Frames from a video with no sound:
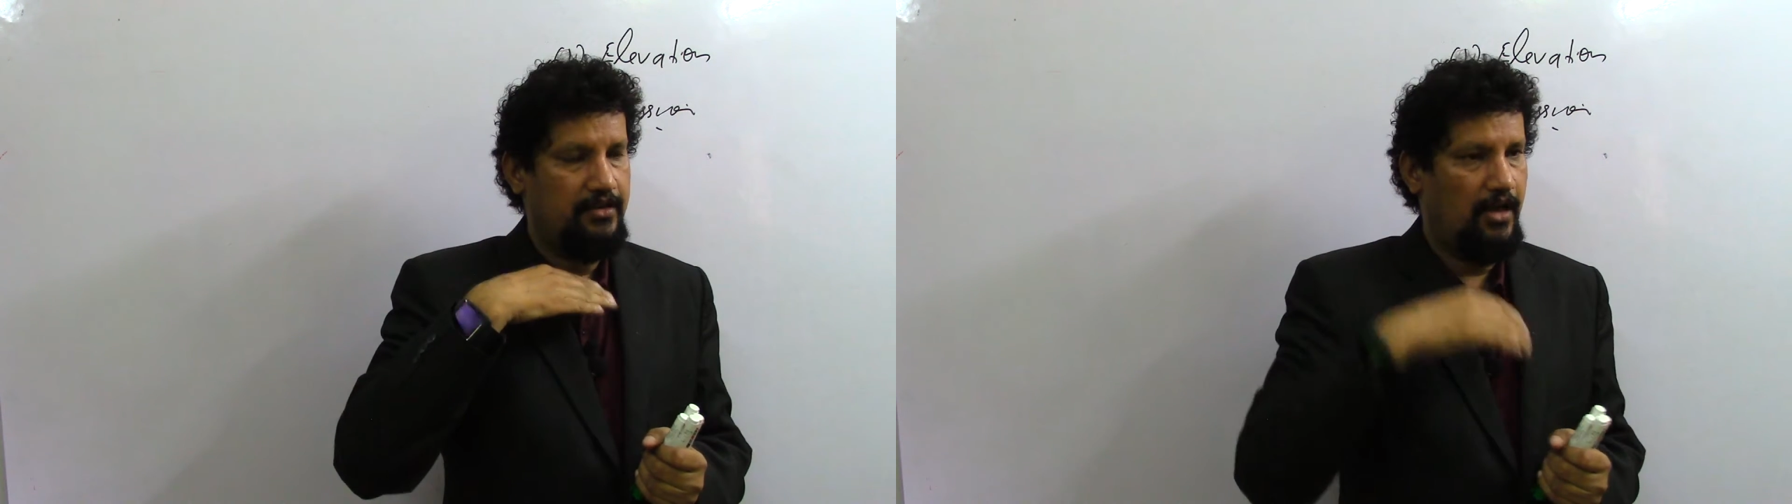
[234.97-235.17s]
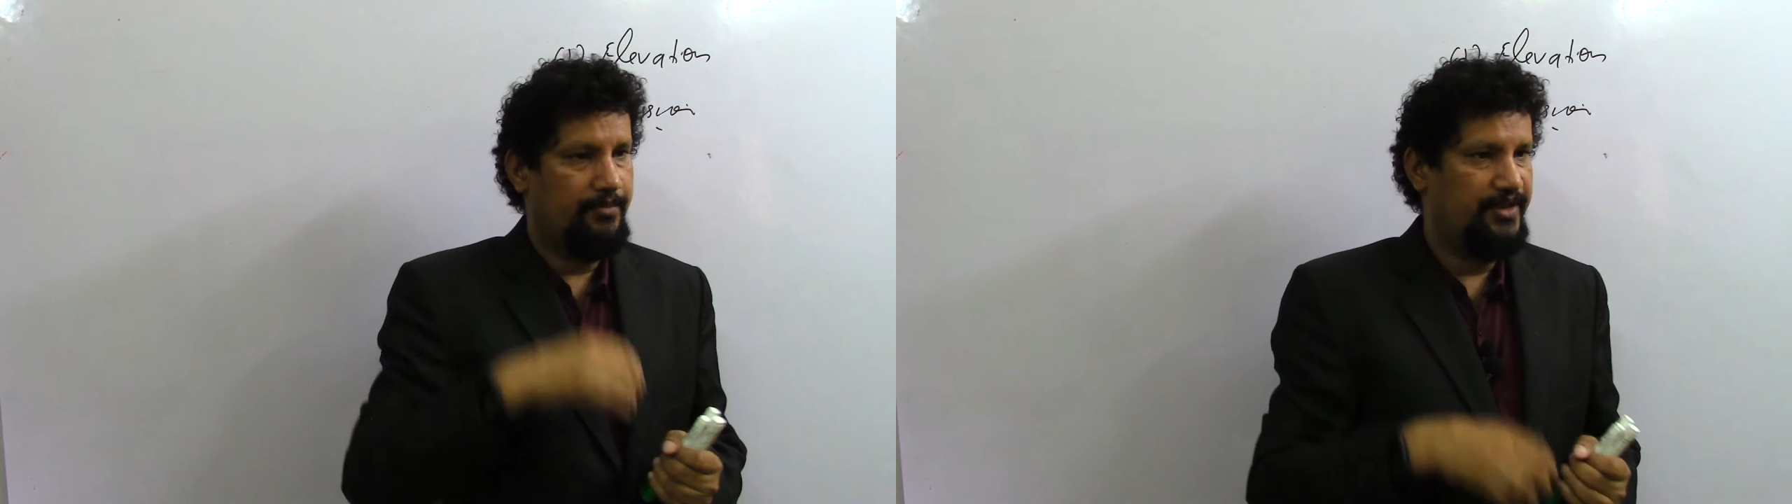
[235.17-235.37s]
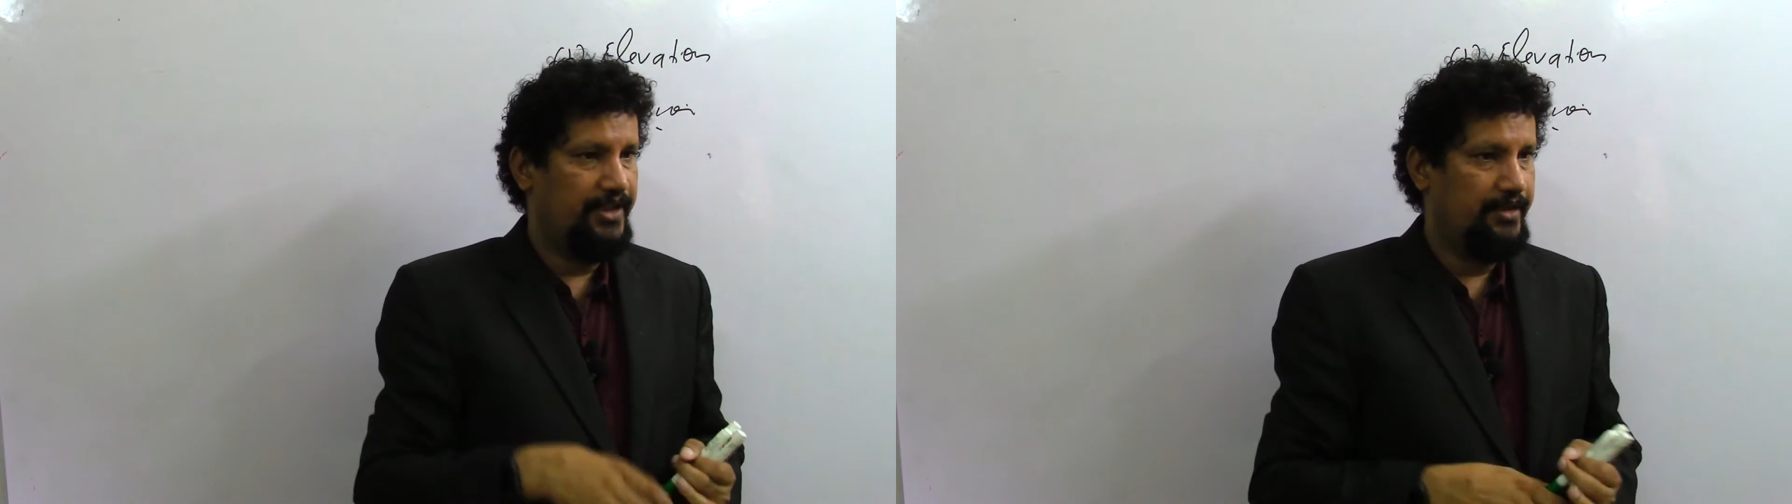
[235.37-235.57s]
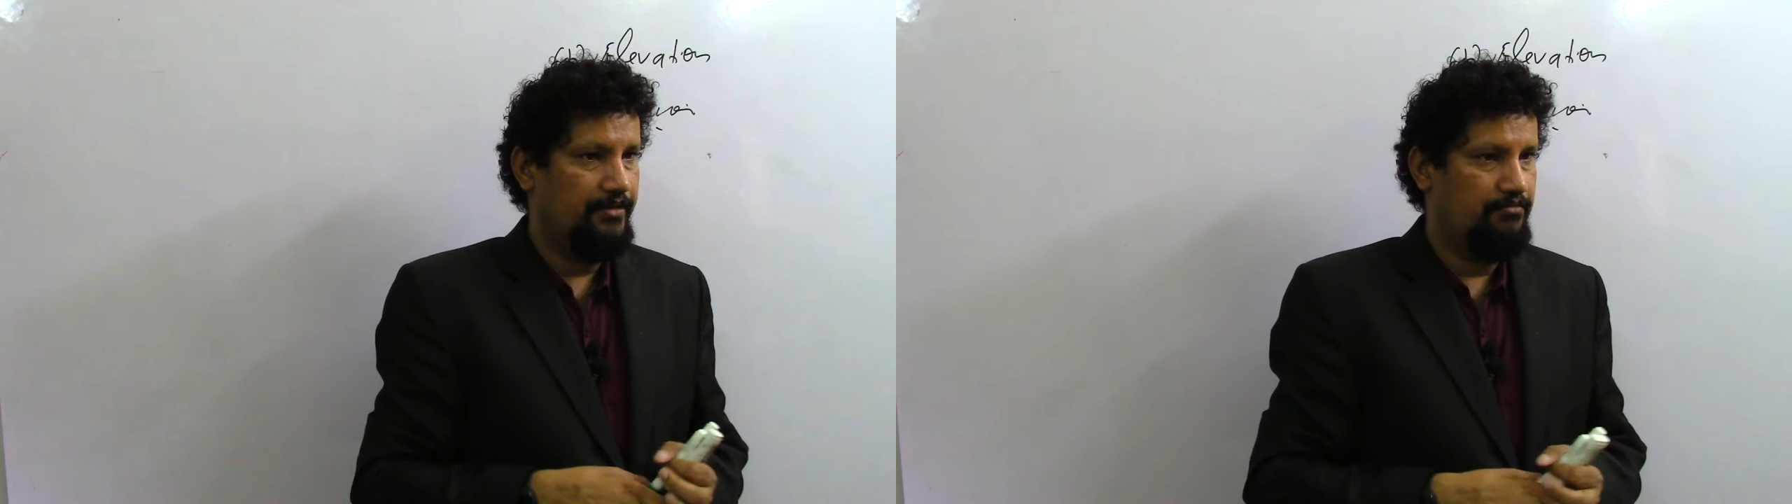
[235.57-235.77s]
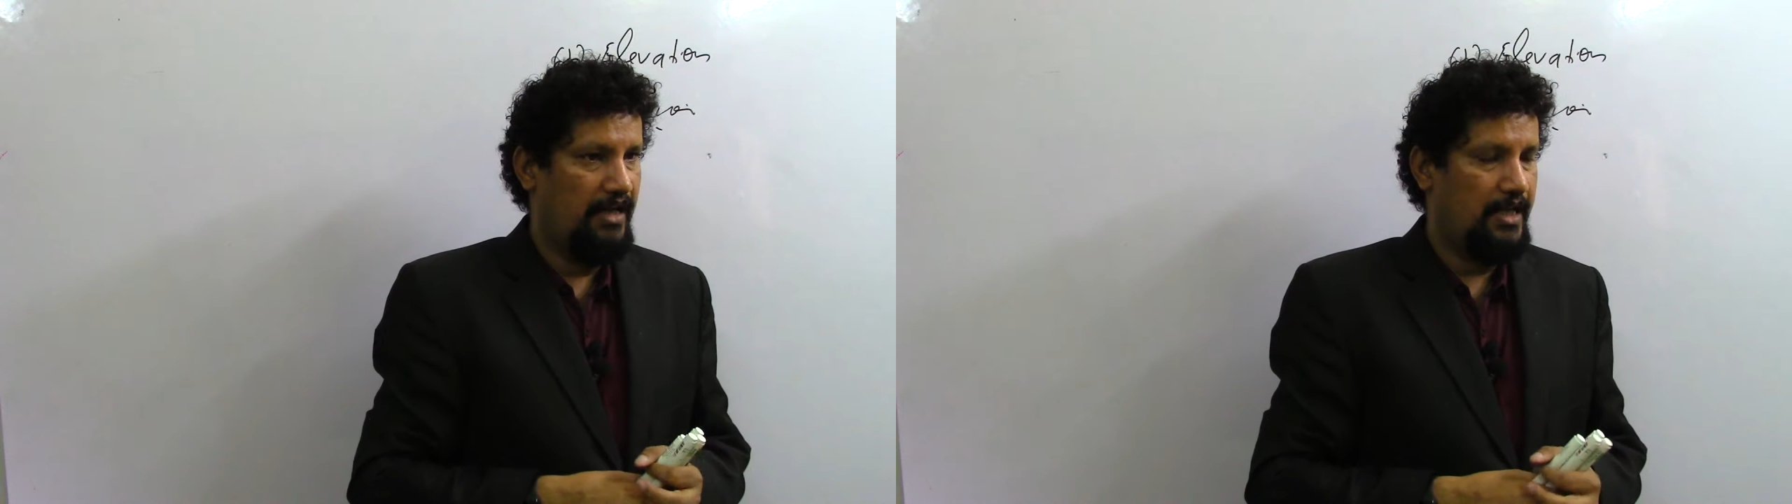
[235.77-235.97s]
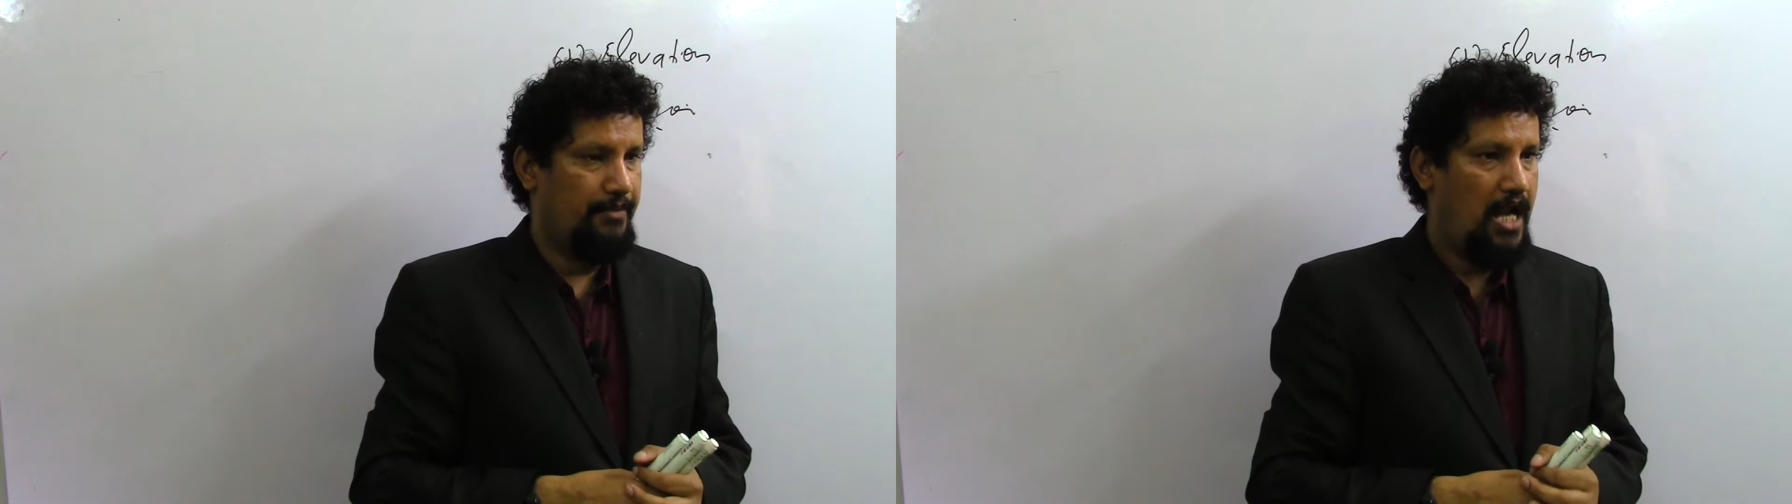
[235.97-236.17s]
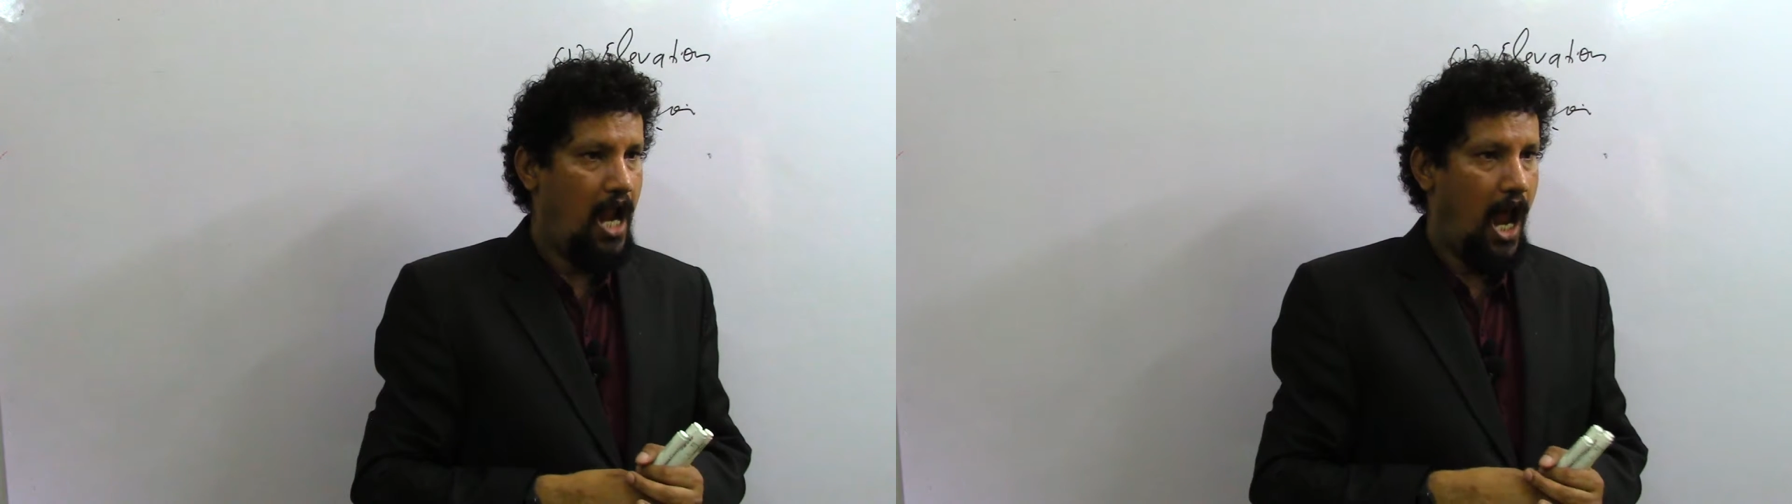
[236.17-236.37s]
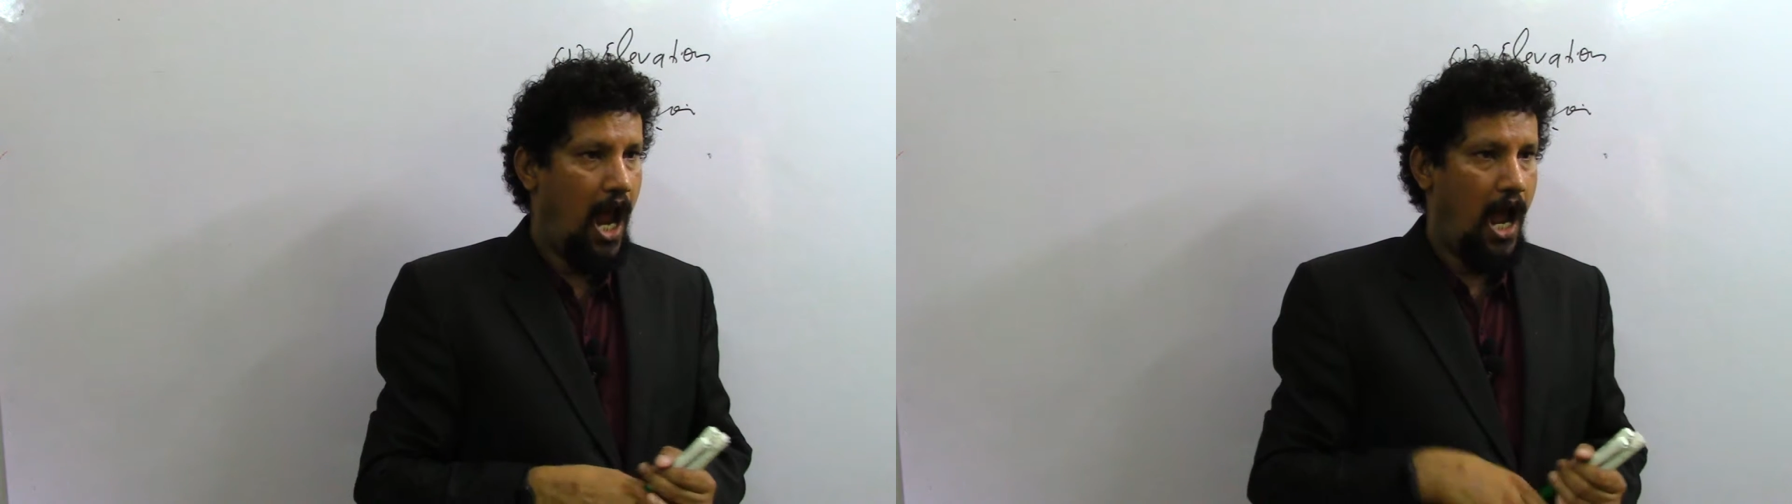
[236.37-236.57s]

of the mandible,